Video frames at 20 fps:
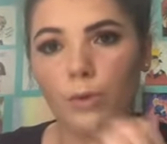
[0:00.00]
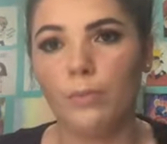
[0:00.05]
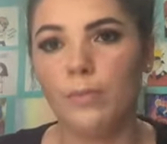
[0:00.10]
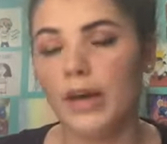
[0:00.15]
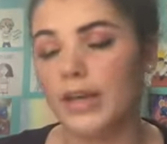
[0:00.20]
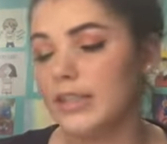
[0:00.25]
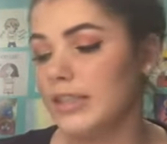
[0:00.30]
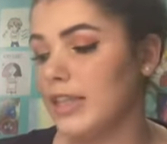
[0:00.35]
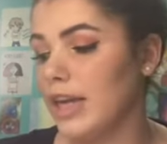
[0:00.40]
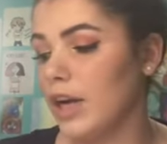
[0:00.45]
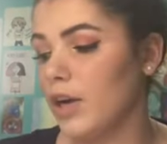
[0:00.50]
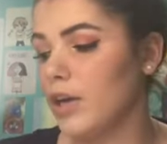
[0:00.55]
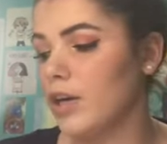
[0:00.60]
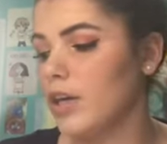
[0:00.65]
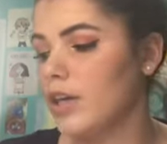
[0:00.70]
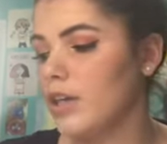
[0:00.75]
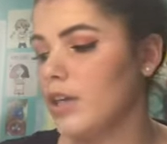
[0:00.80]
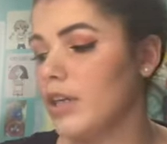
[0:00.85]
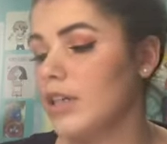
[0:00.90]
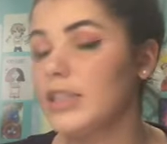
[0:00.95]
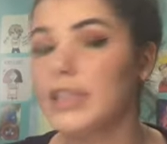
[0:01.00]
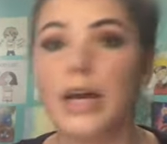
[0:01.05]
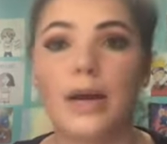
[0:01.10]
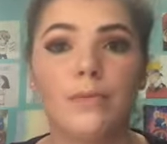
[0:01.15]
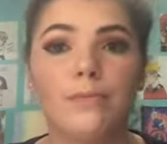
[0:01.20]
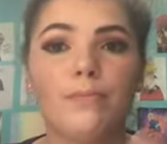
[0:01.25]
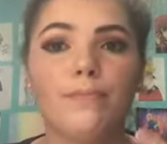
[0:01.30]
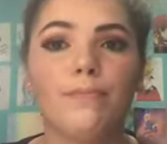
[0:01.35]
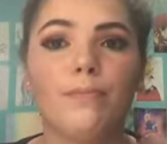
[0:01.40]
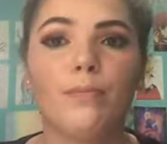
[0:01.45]
mascara because I
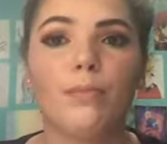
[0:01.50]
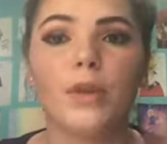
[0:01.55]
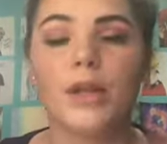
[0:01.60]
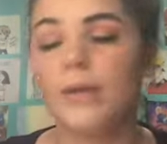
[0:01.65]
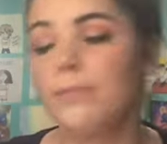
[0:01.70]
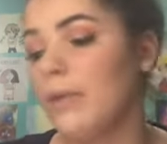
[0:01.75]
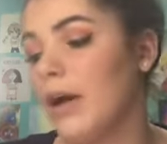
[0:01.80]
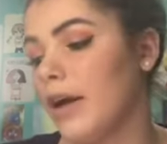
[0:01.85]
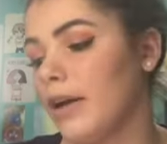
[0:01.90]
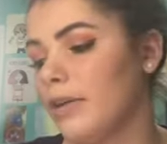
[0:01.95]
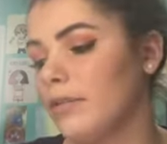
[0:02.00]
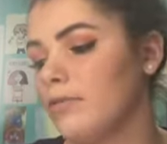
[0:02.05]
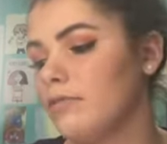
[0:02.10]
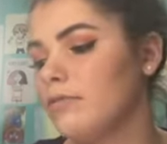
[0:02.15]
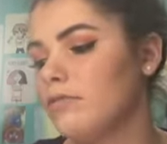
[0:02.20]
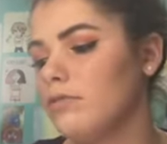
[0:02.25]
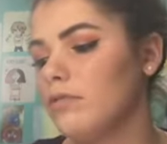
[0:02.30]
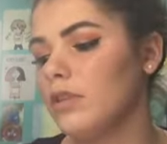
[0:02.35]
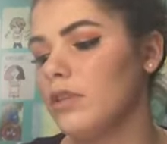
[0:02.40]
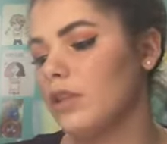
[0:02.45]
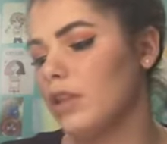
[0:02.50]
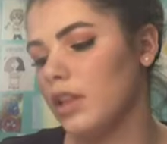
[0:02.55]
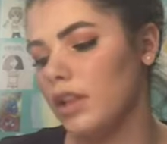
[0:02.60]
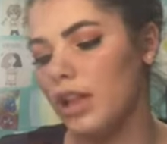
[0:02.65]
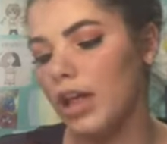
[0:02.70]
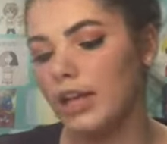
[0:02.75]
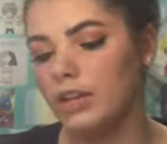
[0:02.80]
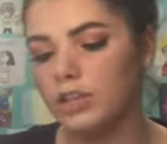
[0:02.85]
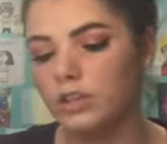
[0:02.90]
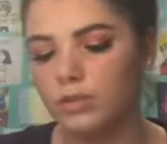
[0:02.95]
blend my
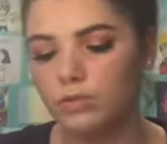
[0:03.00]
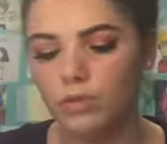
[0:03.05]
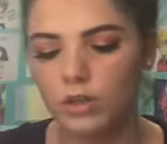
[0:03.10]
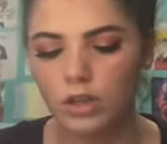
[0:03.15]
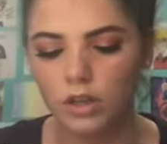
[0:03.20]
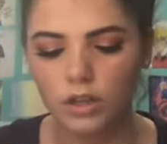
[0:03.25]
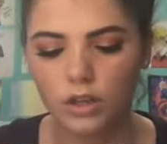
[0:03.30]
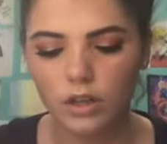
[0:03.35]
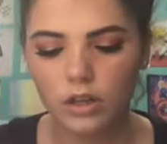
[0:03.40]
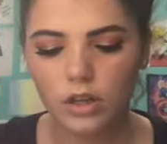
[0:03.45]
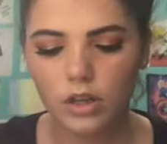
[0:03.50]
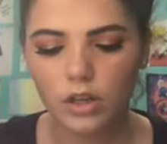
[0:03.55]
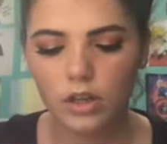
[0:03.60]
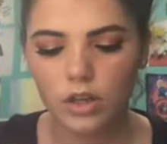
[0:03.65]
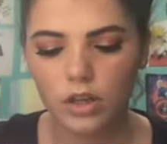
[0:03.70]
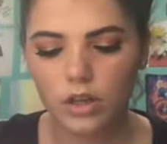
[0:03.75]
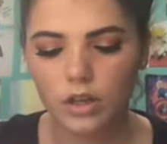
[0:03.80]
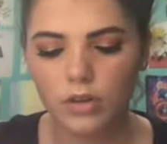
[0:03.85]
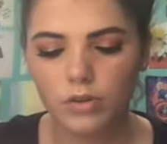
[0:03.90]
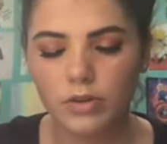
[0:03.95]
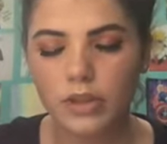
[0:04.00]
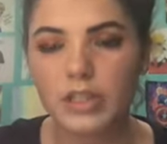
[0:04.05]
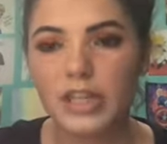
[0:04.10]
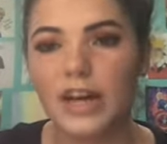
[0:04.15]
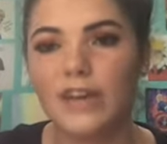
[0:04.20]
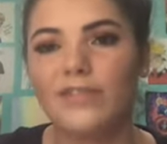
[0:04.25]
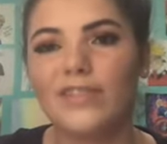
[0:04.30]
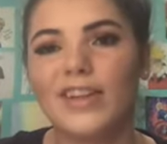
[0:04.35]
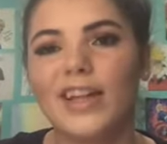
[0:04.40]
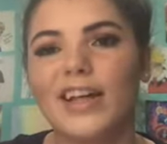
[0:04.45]
lashes with it because I
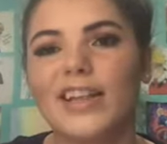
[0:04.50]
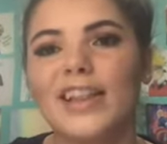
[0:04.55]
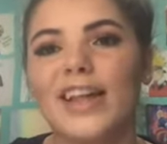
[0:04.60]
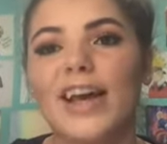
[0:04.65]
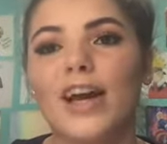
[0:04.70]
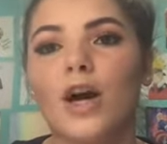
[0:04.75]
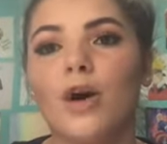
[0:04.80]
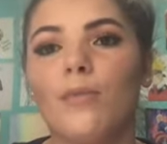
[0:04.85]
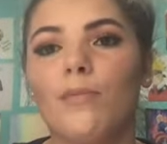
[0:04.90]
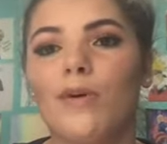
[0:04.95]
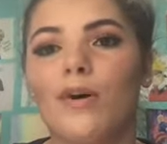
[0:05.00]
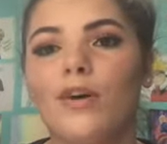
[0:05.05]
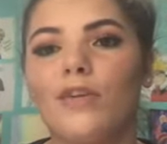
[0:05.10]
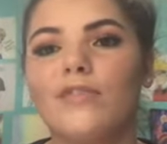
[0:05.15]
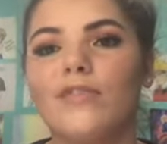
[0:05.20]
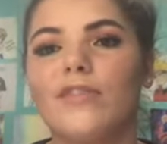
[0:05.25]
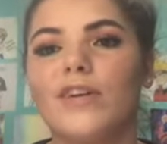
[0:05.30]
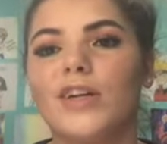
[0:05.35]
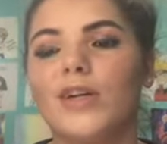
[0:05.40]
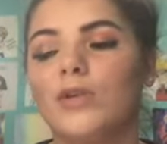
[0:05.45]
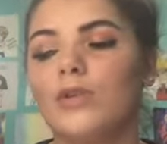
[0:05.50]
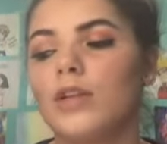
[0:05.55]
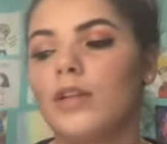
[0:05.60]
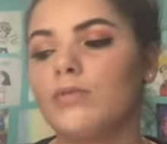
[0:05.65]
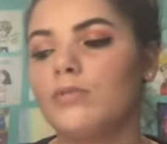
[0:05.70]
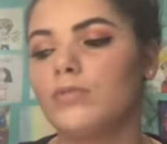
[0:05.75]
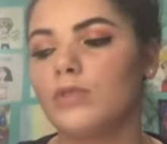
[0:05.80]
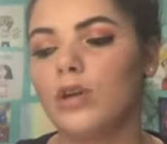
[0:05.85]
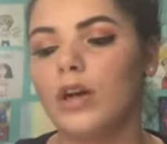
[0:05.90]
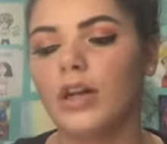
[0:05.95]
feel like they come off if I don't let them
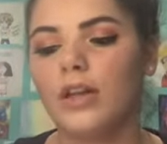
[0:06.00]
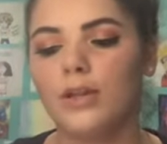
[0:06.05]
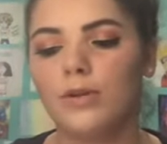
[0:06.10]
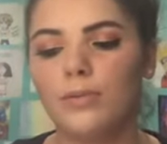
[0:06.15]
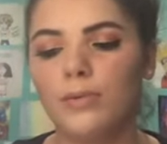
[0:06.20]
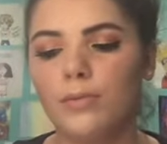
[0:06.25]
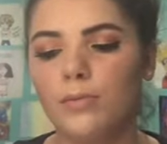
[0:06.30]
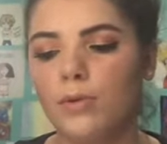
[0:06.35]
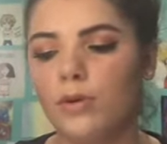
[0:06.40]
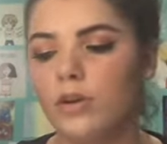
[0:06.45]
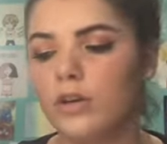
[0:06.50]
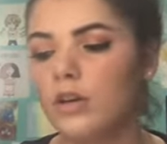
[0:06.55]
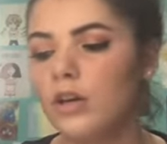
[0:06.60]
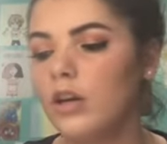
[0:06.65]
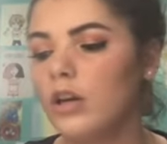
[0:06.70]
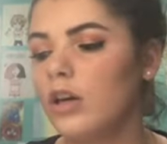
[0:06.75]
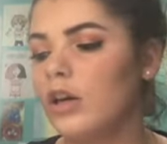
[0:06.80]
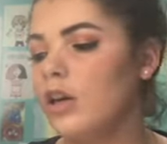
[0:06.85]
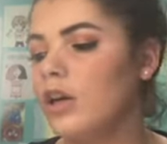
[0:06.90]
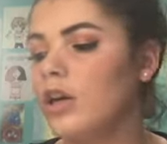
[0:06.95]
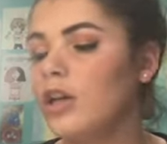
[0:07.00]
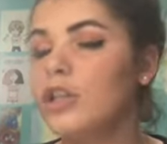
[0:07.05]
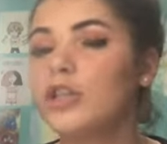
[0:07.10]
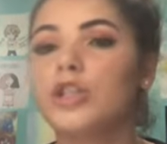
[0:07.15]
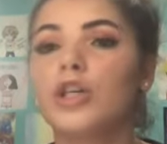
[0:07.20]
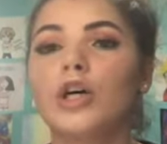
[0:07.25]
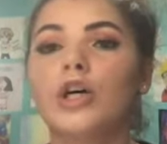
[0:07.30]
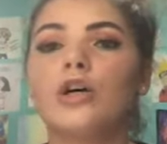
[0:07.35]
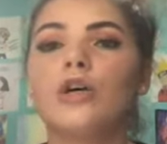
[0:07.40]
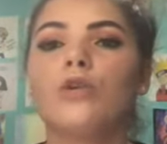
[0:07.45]
dry a little bit more.
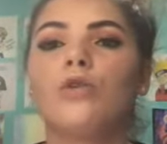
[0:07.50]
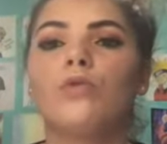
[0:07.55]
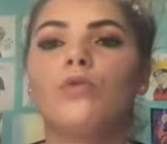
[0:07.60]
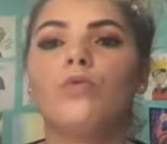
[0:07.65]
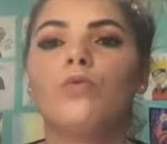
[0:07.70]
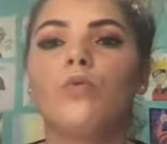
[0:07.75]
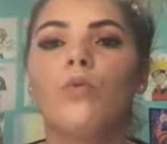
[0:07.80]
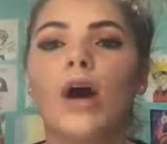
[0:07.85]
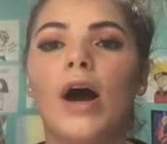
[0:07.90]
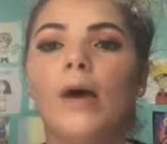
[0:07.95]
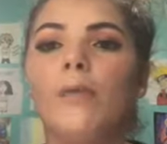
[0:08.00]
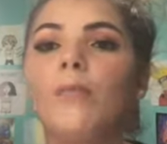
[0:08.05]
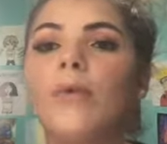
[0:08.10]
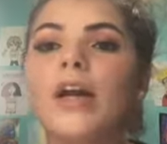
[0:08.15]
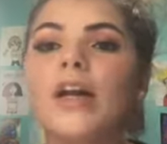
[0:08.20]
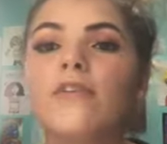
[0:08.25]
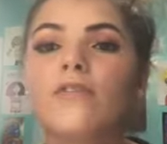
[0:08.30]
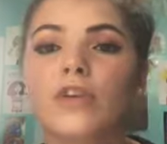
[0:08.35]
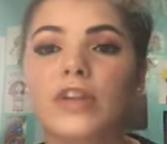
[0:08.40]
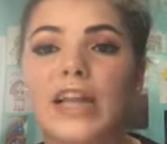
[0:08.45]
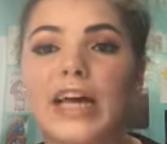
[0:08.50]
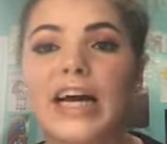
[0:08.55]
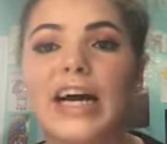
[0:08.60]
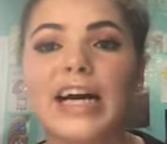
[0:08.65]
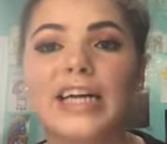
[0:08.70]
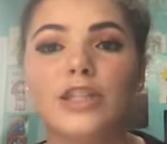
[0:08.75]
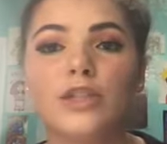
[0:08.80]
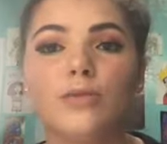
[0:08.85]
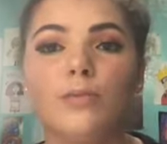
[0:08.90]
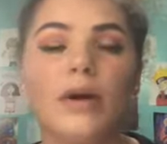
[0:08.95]
So while I'm waiting for that, I
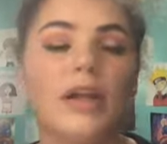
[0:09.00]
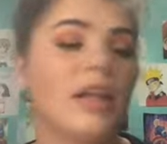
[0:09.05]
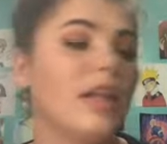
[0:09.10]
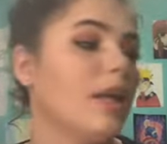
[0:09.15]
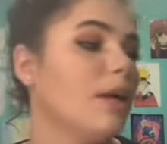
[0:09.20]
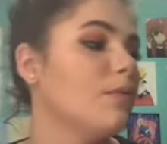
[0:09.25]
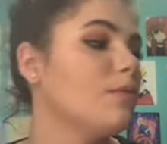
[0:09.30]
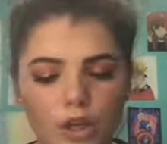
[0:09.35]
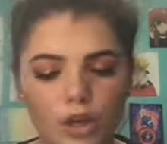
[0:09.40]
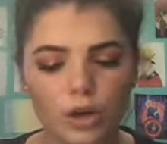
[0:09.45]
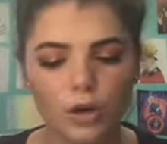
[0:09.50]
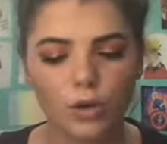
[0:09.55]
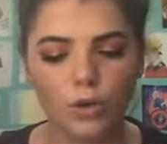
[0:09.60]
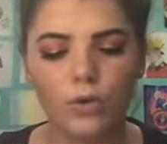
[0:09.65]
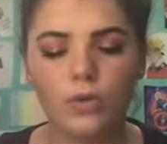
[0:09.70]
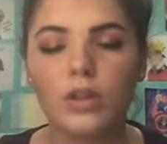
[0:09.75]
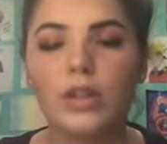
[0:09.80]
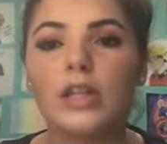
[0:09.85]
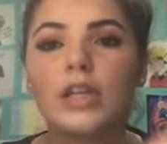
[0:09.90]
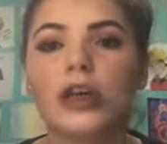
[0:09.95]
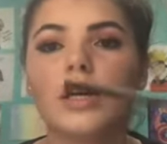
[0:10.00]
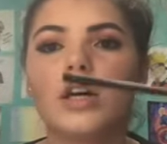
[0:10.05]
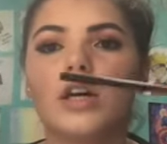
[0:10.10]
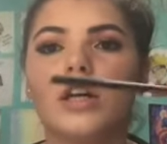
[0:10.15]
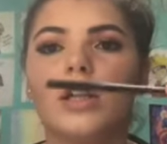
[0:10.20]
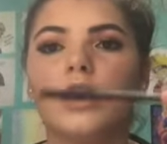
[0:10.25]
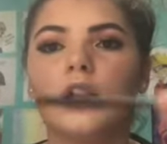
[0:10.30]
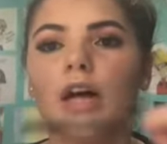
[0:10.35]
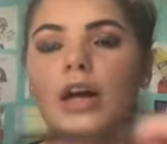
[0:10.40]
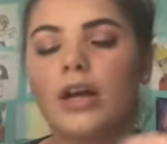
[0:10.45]
do my lips. So the
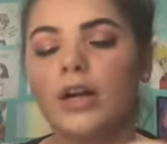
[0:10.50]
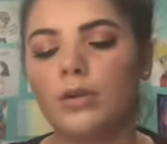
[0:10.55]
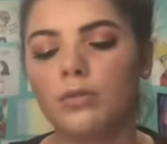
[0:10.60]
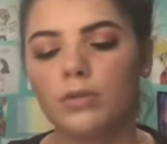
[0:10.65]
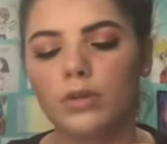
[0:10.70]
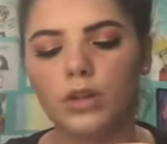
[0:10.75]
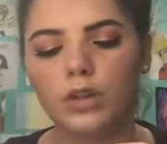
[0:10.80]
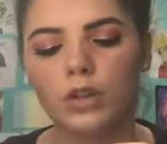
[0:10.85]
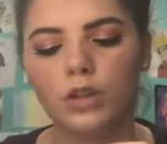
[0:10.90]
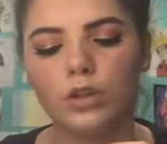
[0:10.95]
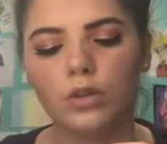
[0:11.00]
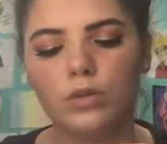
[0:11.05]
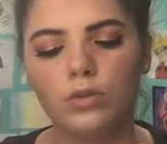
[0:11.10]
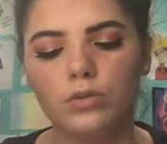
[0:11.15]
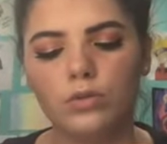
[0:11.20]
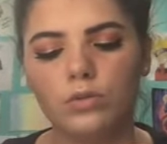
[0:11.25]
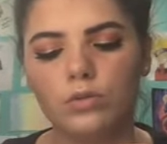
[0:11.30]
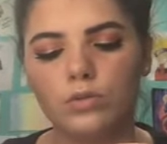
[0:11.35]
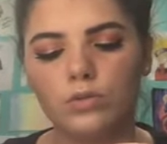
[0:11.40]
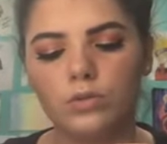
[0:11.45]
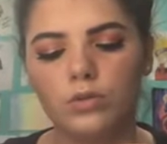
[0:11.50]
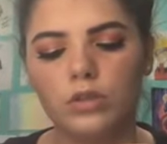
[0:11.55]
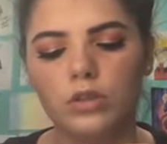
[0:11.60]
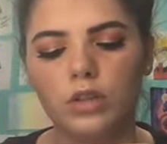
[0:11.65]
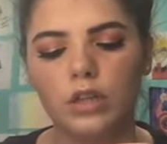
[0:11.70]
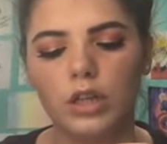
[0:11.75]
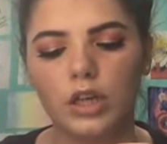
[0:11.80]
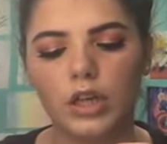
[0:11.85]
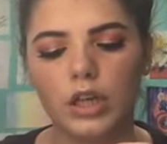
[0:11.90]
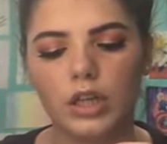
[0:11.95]
liner I'm going to use
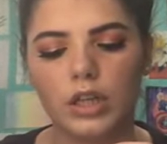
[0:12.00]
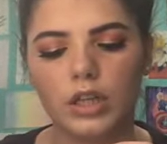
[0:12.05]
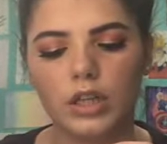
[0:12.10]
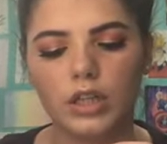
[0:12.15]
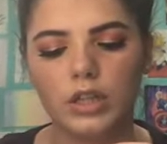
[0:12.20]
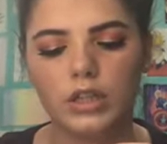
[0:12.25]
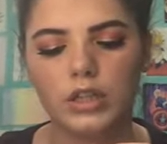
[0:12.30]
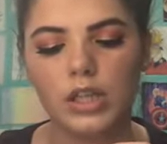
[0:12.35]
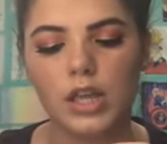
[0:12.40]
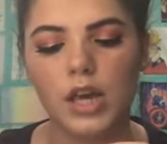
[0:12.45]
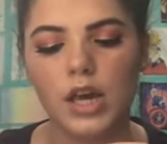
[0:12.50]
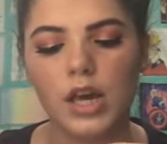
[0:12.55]
is